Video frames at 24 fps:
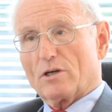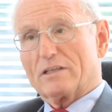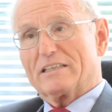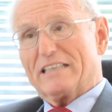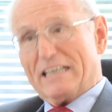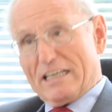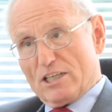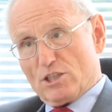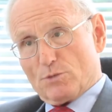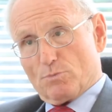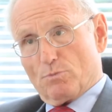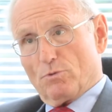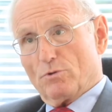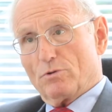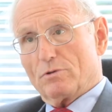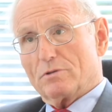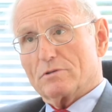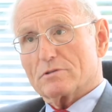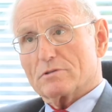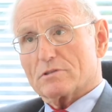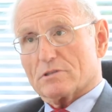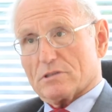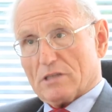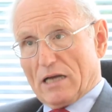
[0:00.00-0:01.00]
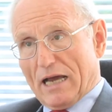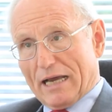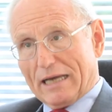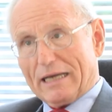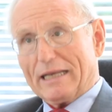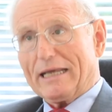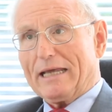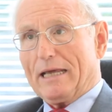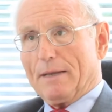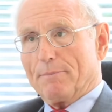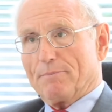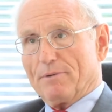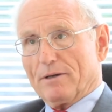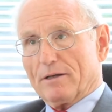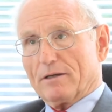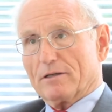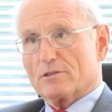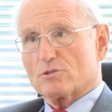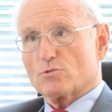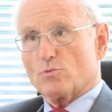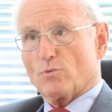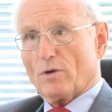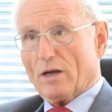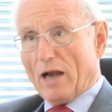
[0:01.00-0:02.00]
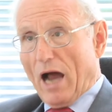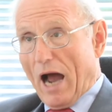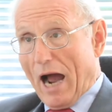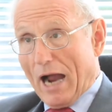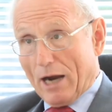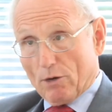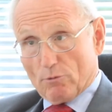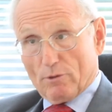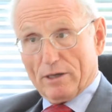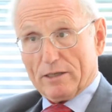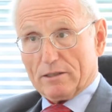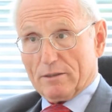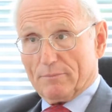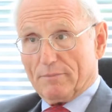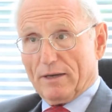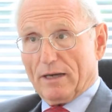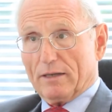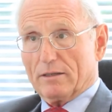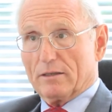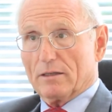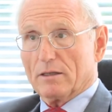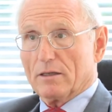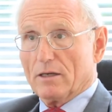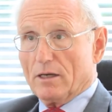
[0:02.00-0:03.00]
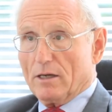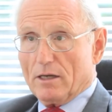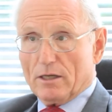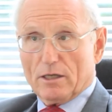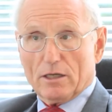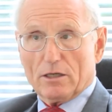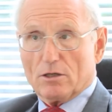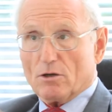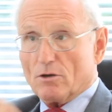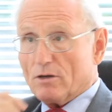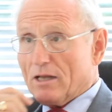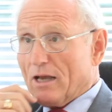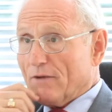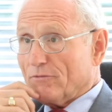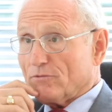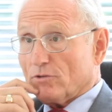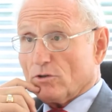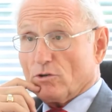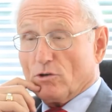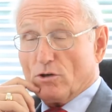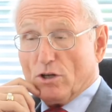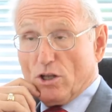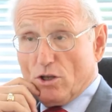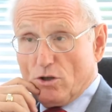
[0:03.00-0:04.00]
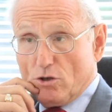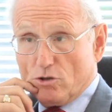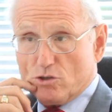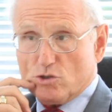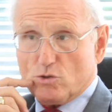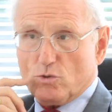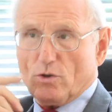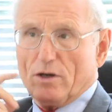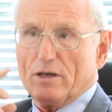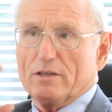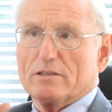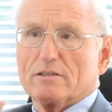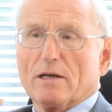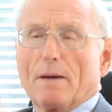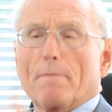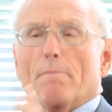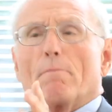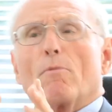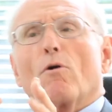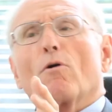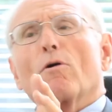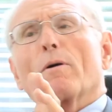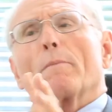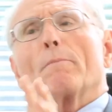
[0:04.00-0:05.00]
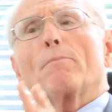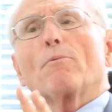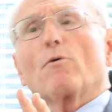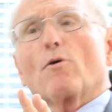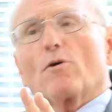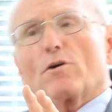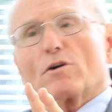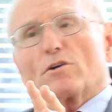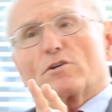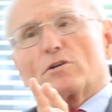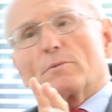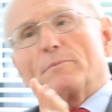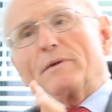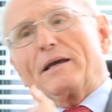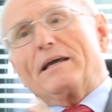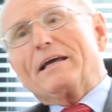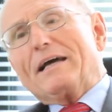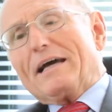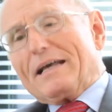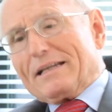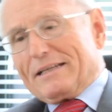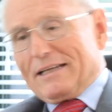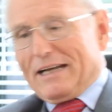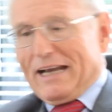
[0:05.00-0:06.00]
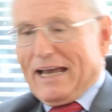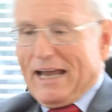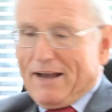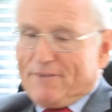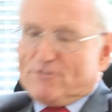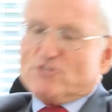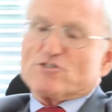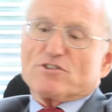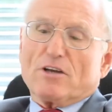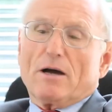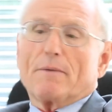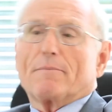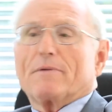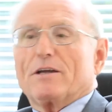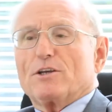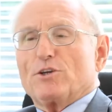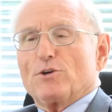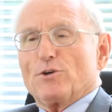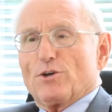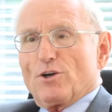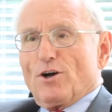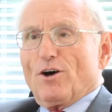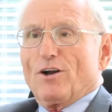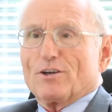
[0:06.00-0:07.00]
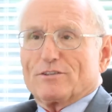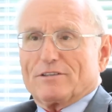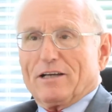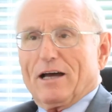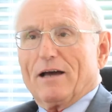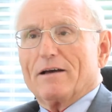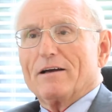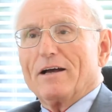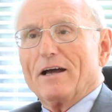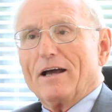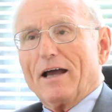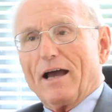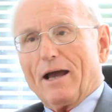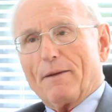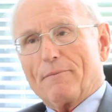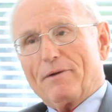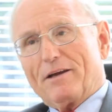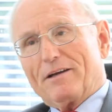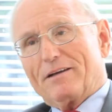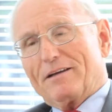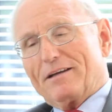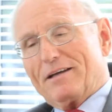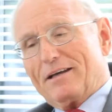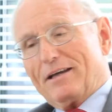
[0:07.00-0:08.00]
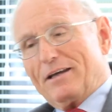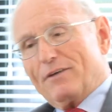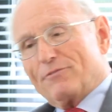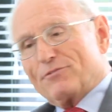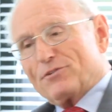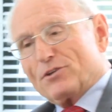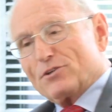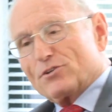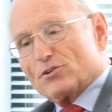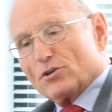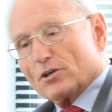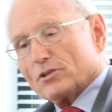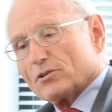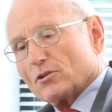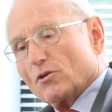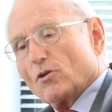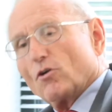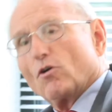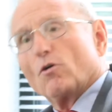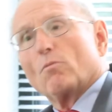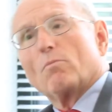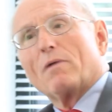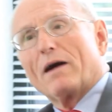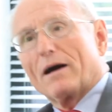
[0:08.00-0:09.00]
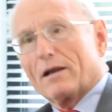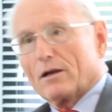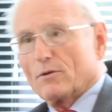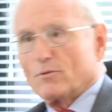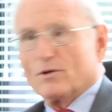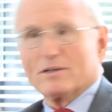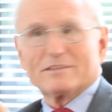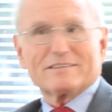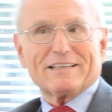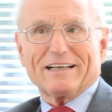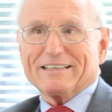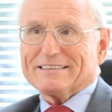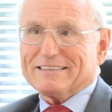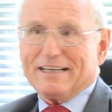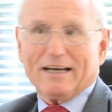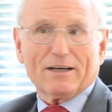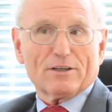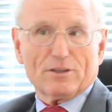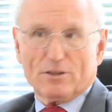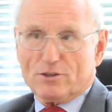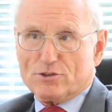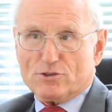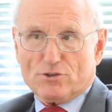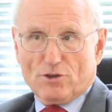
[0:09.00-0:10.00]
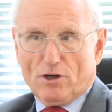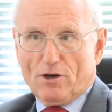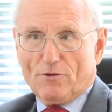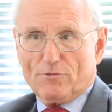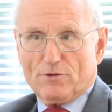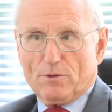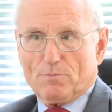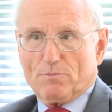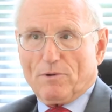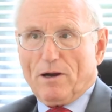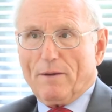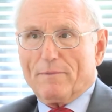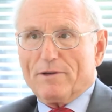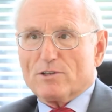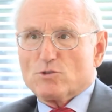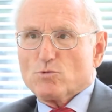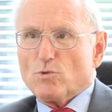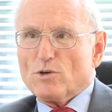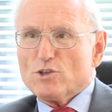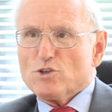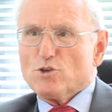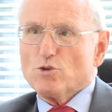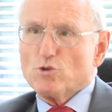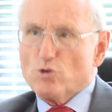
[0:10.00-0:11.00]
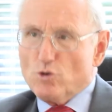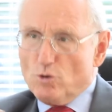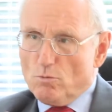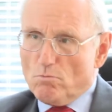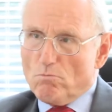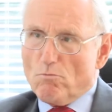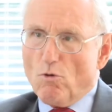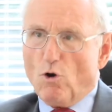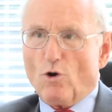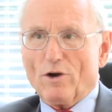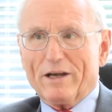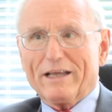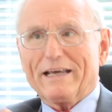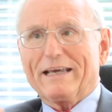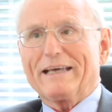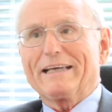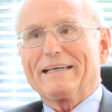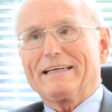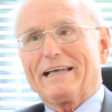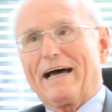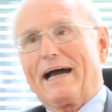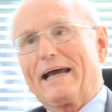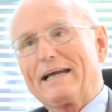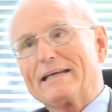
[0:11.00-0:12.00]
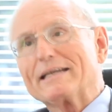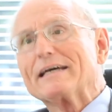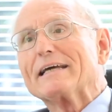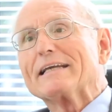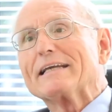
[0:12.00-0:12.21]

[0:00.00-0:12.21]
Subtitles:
a teaspoon, slightly heaping, is what I recommend. You don't have to go to huge quantities. I'm more important to me that I have some in you at all times. I mean, if you took the whole bottle at once, that's not going to solve the problem. It's what you do morning and night,